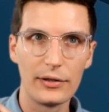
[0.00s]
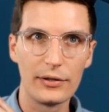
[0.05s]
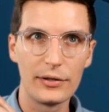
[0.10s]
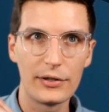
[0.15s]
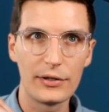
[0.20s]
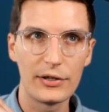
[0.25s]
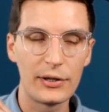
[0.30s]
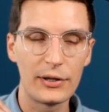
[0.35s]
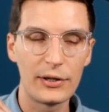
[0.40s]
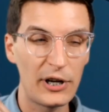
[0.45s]

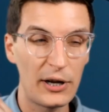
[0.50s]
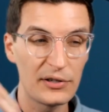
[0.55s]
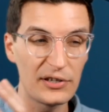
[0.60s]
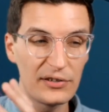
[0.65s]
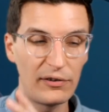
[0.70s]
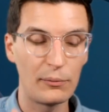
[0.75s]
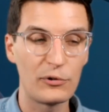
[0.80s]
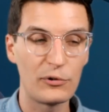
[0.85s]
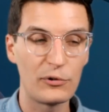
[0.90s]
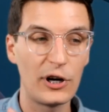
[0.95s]
sometimes
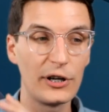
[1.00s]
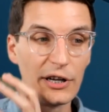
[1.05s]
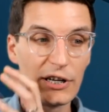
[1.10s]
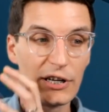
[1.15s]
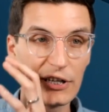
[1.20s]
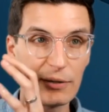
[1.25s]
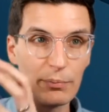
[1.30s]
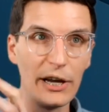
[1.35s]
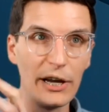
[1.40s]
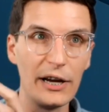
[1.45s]
if I'm trying to
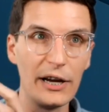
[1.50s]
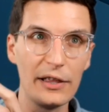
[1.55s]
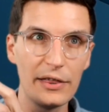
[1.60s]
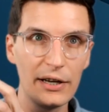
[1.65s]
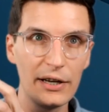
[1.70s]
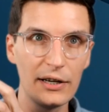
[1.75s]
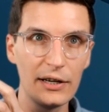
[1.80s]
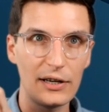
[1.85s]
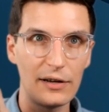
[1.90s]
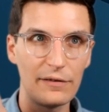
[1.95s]
explain
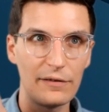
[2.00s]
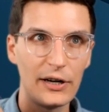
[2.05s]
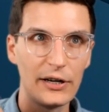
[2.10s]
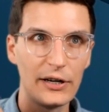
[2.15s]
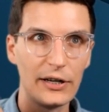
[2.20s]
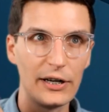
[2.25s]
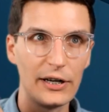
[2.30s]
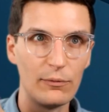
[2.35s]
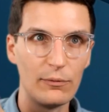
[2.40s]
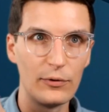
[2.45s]
things, I find
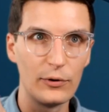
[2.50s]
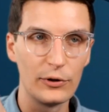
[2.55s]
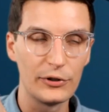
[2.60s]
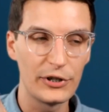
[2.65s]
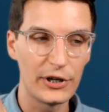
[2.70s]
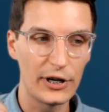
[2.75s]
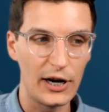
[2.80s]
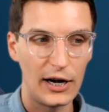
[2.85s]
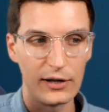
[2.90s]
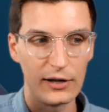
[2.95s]
it helpful
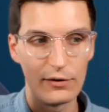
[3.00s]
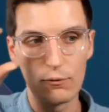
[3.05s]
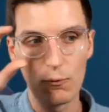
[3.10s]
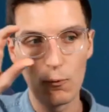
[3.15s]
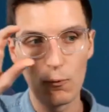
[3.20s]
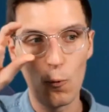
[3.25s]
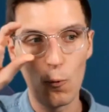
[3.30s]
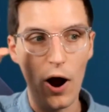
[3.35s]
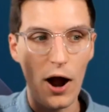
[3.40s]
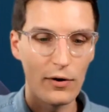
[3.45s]
to kind of
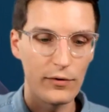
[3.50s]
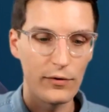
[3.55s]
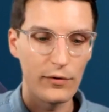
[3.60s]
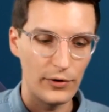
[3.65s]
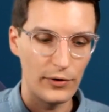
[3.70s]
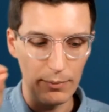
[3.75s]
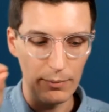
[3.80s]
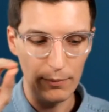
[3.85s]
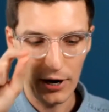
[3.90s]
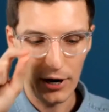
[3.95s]

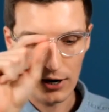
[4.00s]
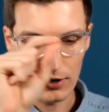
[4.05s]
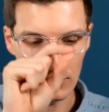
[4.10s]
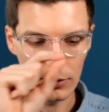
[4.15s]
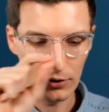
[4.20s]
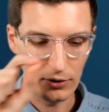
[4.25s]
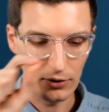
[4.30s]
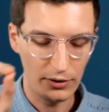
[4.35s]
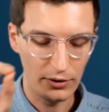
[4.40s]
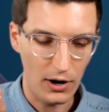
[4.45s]
wireframe out
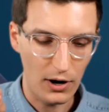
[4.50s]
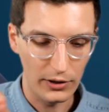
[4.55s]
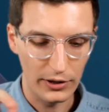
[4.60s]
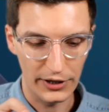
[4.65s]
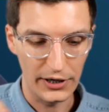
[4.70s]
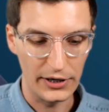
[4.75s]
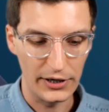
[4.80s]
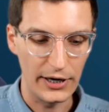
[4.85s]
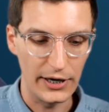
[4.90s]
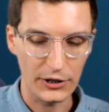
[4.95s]
all the
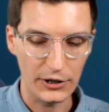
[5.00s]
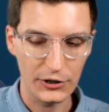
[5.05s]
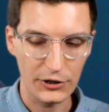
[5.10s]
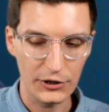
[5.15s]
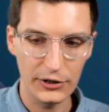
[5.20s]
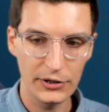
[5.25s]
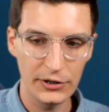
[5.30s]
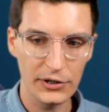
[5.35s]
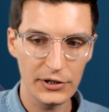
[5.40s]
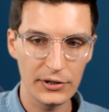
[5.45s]

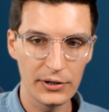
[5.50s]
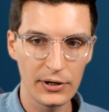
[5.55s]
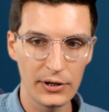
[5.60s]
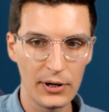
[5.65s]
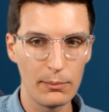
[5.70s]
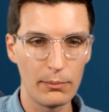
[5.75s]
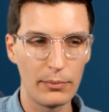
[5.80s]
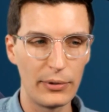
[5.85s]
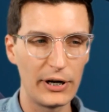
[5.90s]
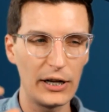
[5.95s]
connections,
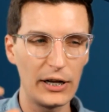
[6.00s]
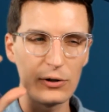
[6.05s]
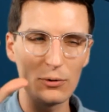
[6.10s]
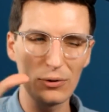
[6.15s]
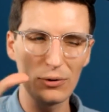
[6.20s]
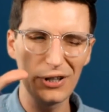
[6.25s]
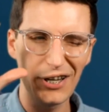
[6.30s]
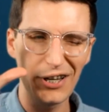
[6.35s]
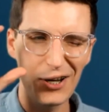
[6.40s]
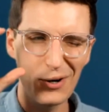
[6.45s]
but I don't
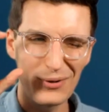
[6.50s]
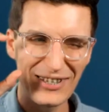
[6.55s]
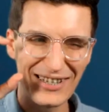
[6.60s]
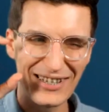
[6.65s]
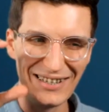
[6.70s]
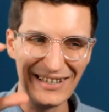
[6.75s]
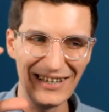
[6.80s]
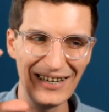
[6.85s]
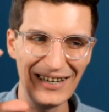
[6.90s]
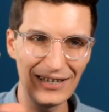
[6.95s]
really go into
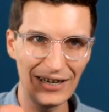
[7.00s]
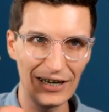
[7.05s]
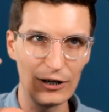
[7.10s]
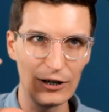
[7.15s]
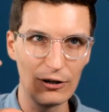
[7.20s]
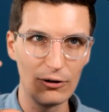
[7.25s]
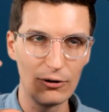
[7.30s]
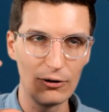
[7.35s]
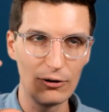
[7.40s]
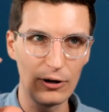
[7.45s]

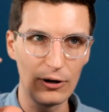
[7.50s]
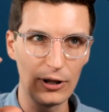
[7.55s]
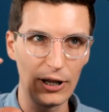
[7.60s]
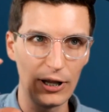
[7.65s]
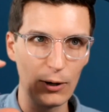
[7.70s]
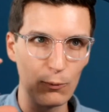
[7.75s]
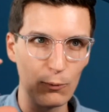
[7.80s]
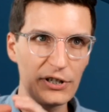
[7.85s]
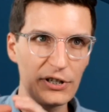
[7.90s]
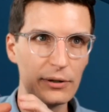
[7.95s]
detail on
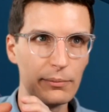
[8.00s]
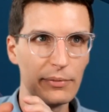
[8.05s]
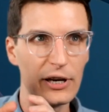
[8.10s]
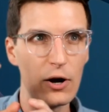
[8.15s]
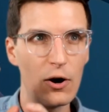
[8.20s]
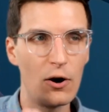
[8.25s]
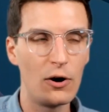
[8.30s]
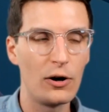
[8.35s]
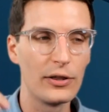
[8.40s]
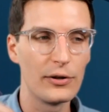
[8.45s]
like what's going to
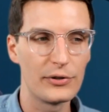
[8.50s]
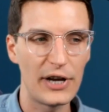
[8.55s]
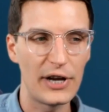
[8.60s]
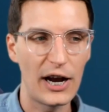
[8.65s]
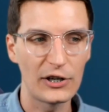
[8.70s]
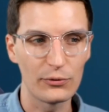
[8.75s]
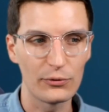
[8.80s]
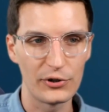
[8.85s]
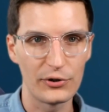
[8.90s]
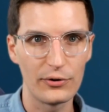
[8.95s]
be on those
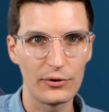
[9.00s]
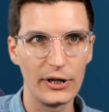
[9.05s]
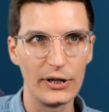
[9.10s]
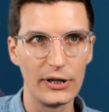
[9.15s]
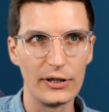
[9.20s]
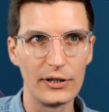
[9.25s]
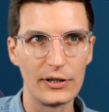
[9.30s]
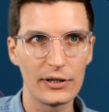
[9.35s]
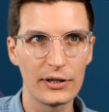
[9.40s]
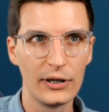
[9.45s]
actual
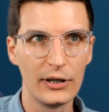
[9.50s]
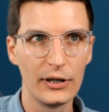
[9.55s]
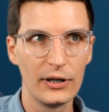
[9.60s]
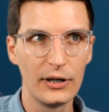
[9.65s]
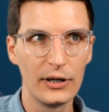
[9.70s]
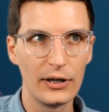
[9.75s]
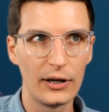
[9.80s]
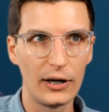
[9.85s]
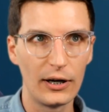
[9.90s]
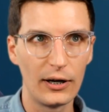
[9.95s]
screens
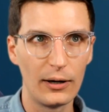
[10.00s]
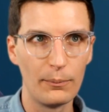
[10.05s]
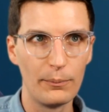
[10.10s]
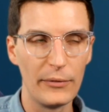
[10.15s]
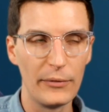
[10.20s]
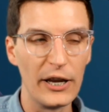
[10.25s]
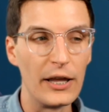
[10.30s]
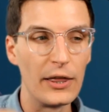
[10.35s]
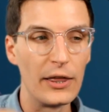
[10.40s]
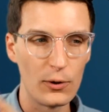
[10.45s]

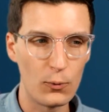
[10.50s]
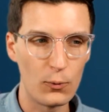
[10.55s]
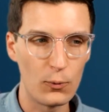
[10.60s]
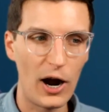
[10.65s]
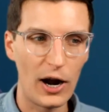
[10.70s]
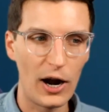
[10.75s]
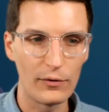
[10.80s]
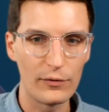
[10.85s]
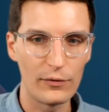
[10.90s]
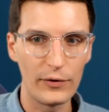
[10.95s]
in the
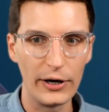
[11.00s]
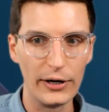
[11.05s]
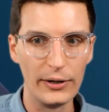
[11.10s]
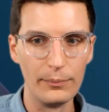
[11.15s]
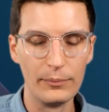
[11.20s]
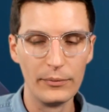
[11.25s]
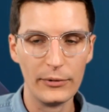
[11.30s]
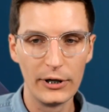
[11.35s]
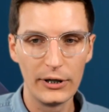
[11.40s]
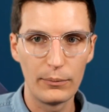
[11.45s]

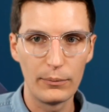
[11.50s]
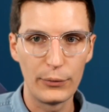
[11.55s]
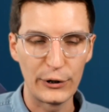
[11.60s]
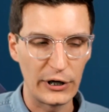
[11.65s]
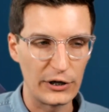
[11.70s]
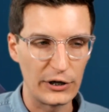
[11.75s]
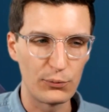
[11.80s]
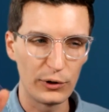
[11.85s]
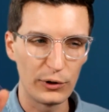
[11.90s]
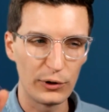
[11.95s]
wireframe,
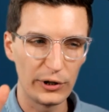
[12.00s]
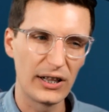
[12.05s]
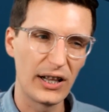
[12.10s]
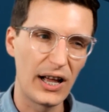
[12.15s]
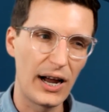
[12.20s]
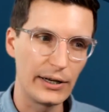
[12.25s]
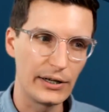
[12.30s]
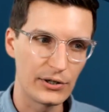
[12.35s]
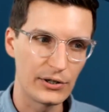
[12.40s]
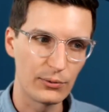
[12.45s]
because really
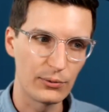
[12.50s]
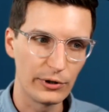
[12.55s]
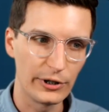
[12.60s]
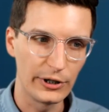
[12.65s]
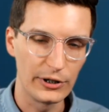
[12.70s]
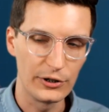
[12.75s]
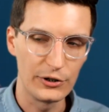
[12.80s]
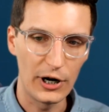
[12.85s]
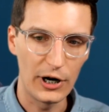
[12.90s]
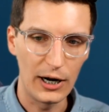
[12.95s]
Glide does a really
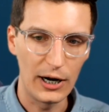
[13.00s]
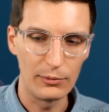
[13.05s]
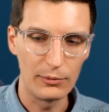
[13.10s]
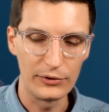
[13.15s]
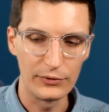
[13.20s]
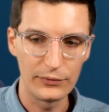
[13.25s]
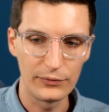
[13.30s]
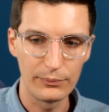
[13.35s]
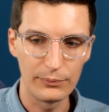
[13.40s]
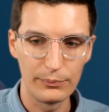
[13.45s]
good job
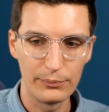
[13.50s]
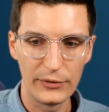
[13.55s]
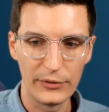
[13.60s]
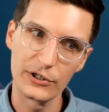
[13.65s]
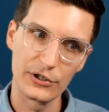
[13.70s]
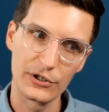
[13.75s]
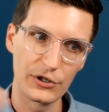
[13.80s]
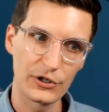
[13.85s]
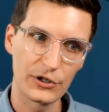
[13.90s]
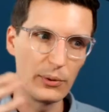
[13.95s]
of,
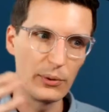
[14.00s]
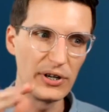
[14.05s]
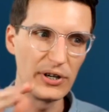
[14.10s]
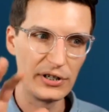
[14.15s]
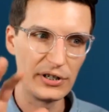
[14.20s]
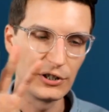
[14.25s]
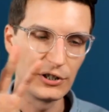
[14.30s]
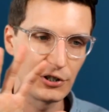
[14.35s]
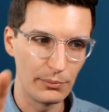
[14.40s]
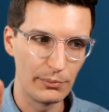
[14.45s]
it's just so
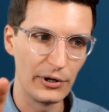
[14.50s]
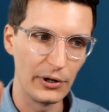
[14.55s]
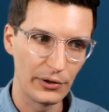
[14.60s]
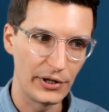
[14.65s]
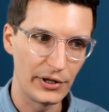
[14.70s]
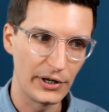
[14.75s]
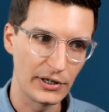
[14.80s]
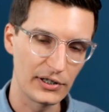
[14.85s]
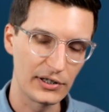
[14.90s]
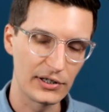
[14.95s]
easy just to build
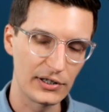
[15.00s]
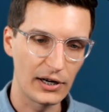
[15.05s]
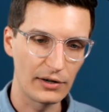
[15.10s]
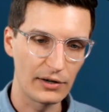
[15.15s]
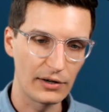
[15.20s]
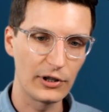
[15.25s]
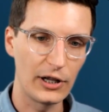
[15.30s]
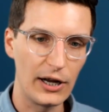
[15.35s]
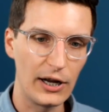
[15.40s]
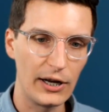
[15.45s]
things inside
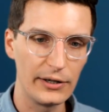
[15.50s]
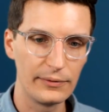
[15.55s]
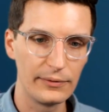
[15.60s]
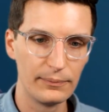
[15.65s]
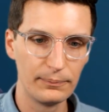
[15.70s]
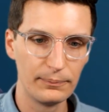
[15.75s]
of Glide.